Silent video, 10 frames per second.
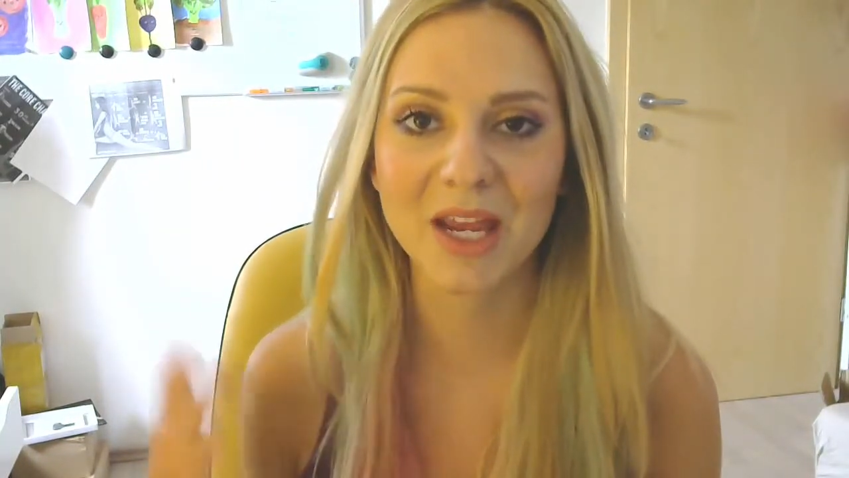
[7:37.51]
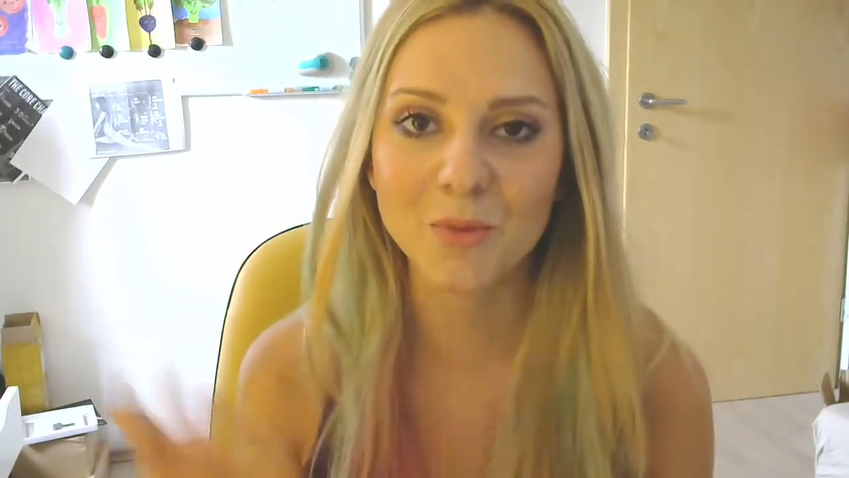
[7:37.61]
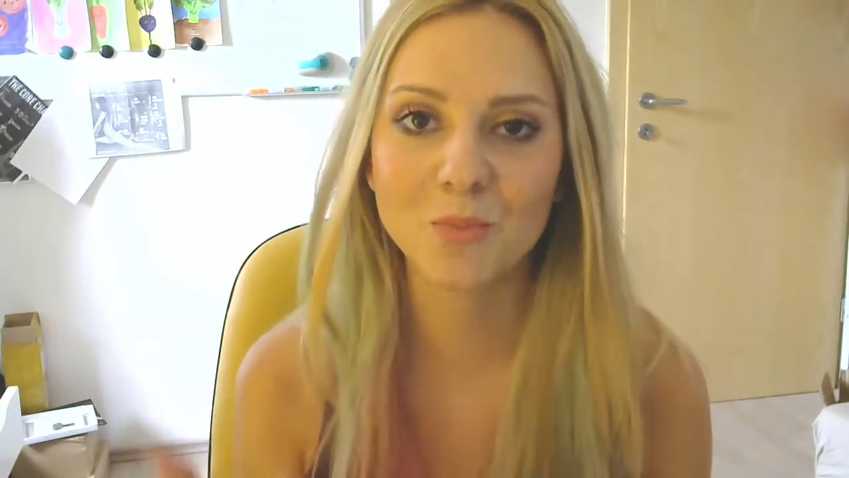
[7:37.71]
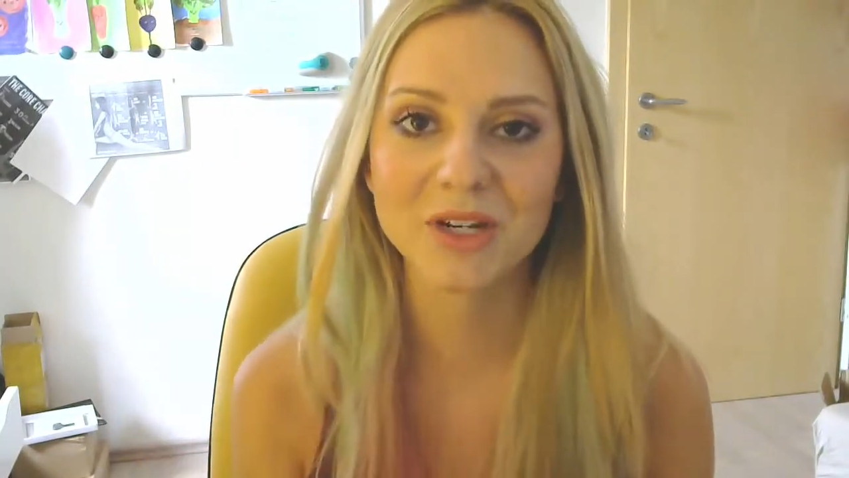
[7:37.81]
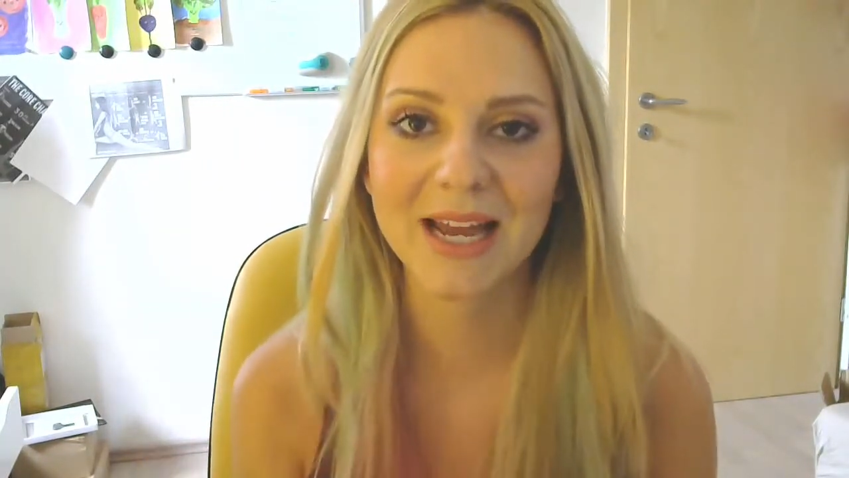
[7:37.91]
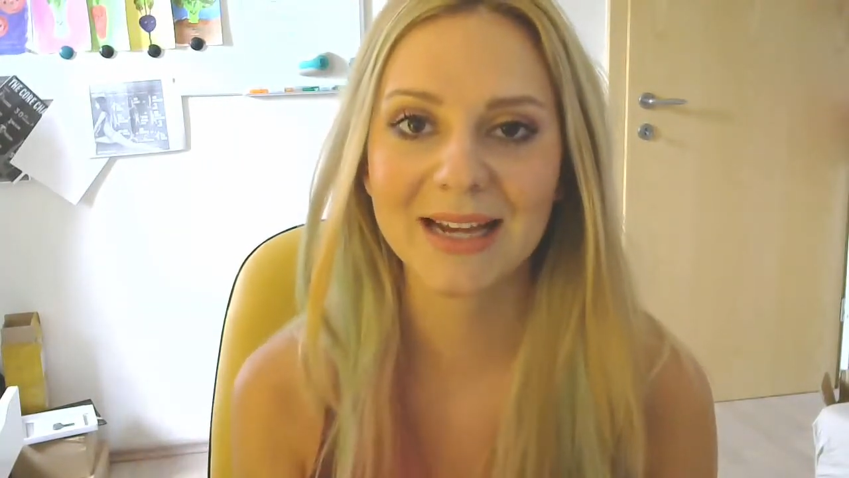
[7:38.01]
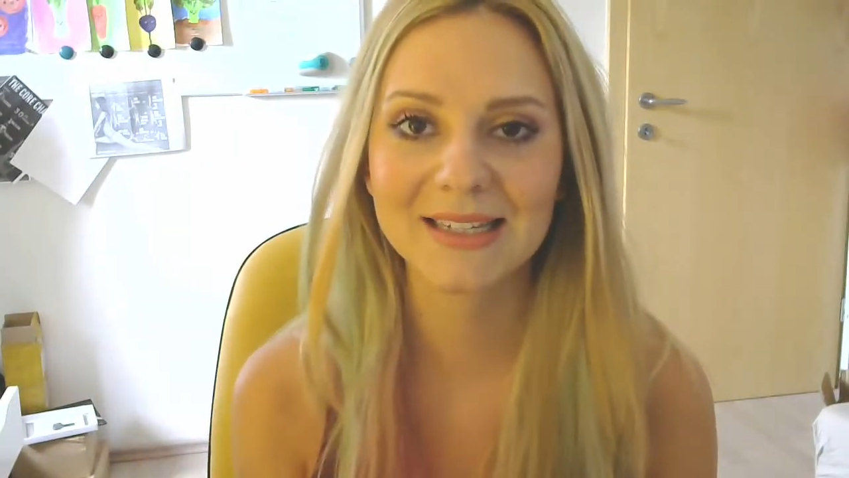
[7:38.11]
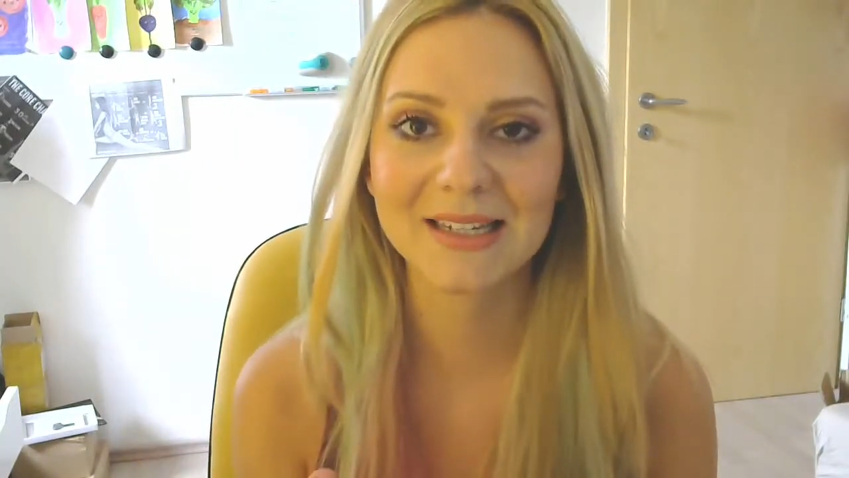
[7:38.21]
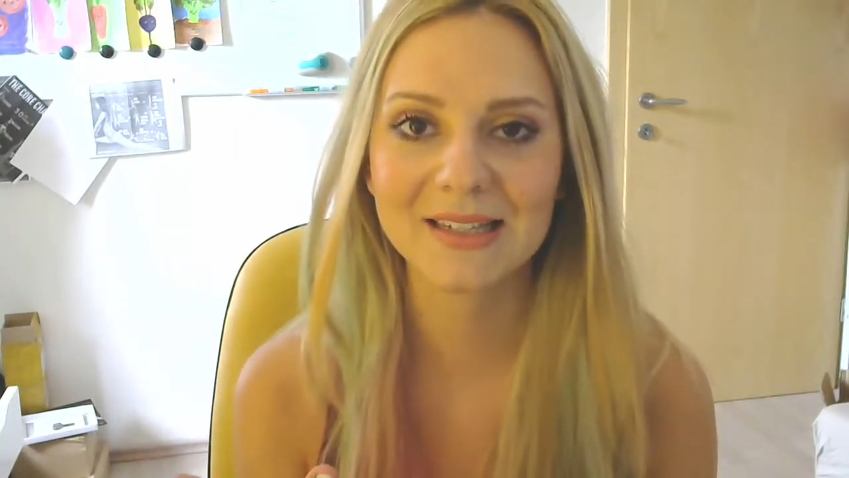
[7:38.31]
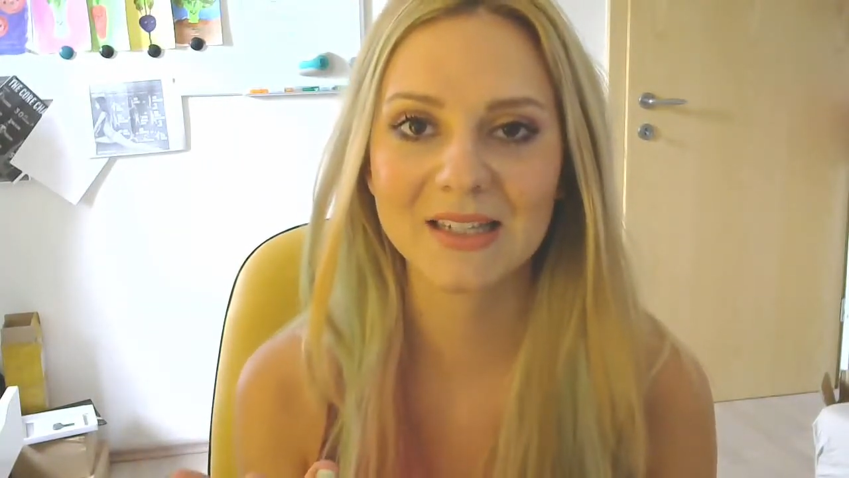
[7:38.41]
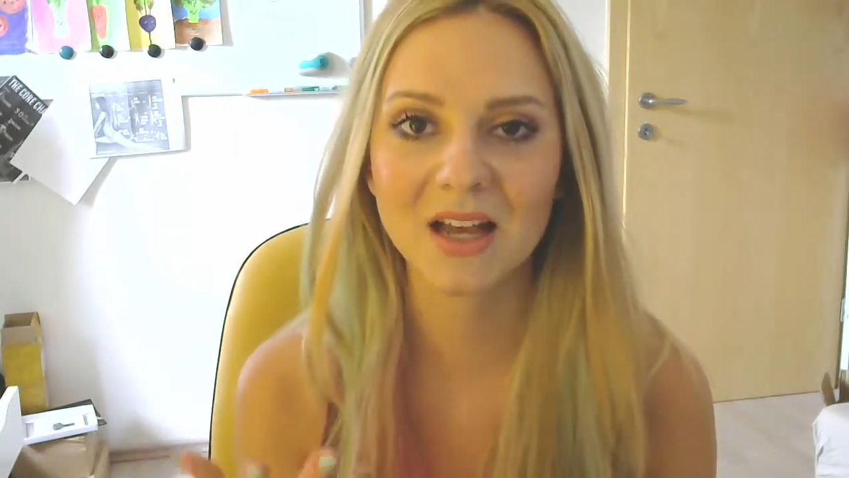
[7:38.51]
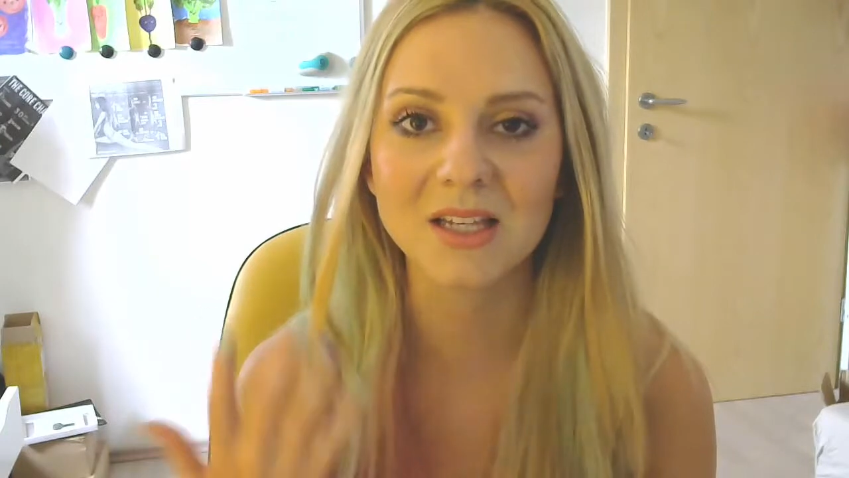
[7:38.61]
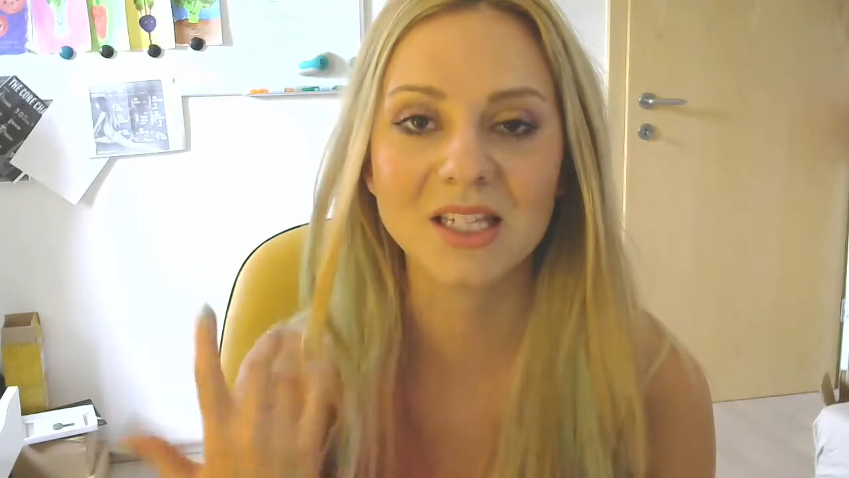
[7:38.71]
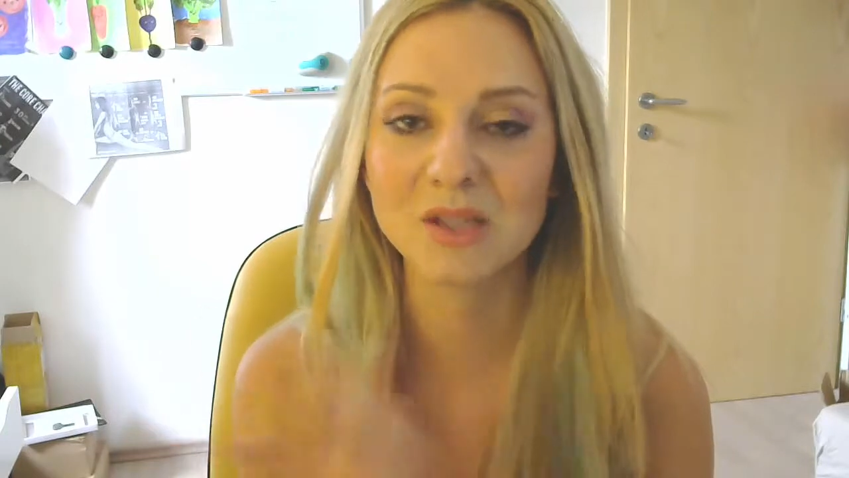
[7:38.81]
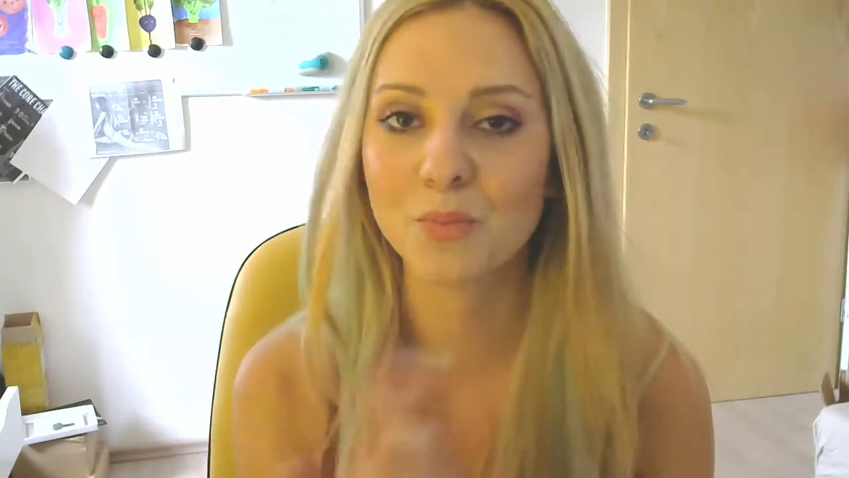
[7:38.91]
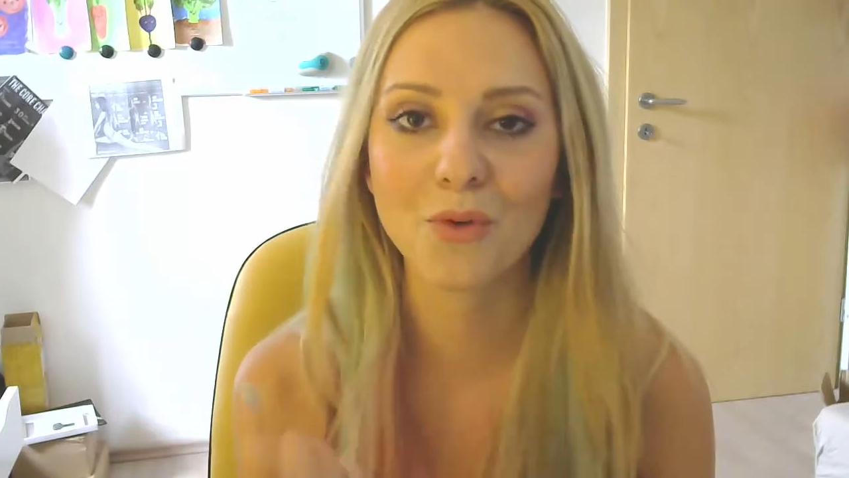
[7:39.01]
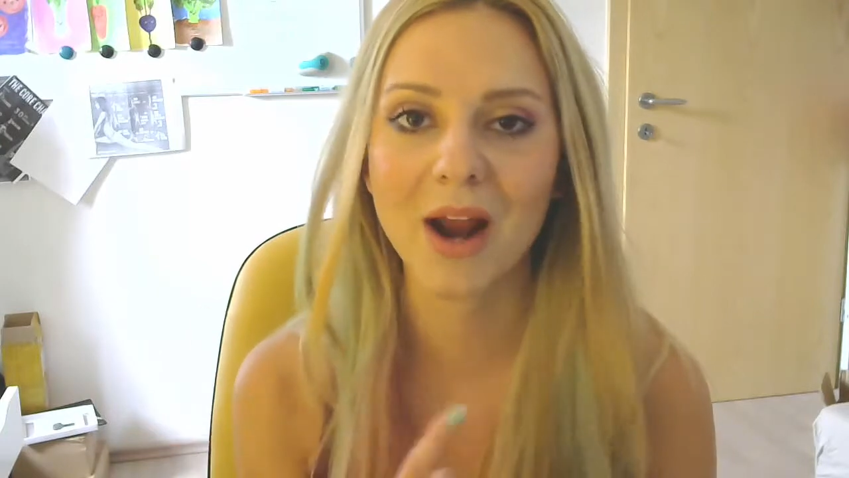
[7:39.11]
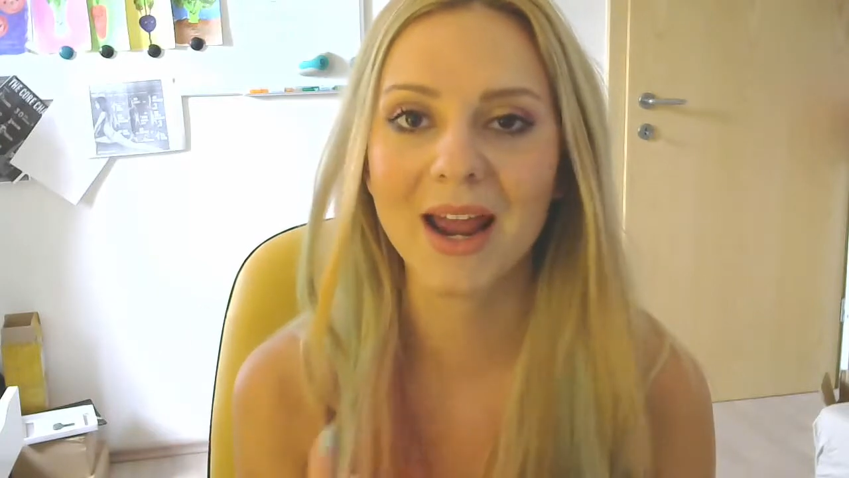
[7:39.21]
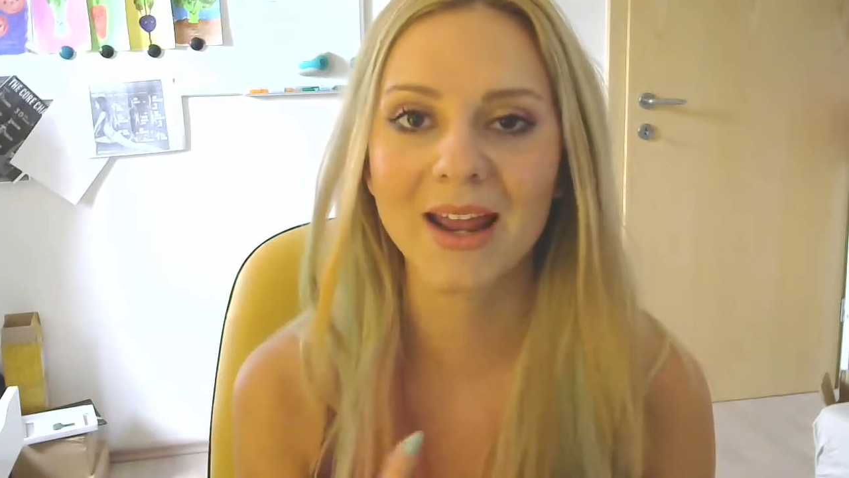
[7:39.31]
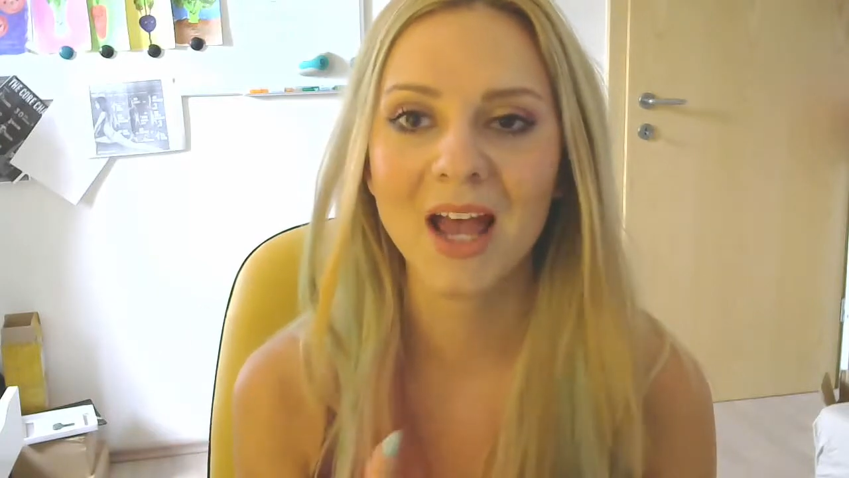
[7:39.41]
heat protectant
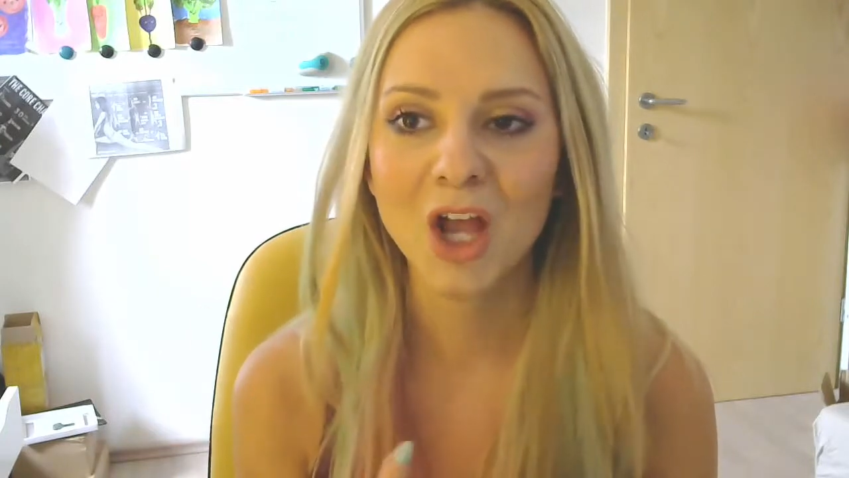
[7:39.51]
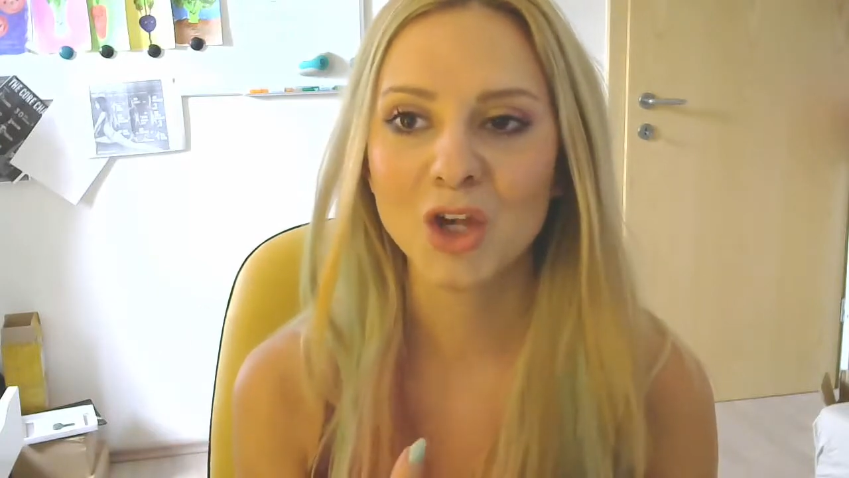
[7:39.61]
spray.